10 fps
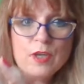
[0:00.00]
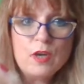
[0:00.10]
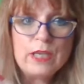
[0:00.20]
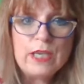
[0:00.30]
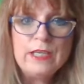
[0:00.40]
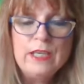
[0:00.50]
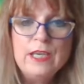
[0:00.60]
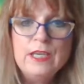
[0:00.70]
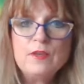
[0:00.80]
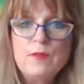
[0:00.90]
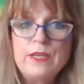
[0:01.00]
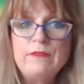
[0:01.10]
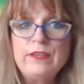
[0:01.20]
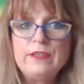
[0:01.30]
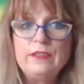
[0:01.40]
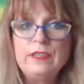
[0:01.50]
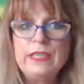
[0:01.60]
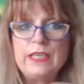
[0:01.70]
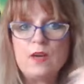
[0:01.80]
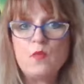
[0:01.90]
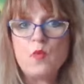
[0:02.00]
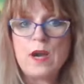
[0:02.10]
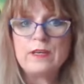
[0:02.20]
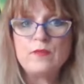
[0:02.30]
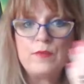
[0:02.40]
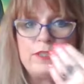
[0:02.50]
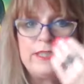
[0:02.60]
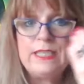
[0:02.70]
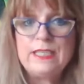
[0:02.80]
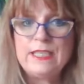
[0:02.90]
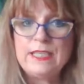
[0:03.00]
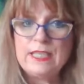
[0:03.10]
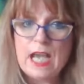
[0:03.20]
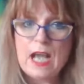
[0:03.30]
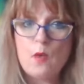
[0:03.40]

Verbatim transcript: okay so whenever you're looking at water really see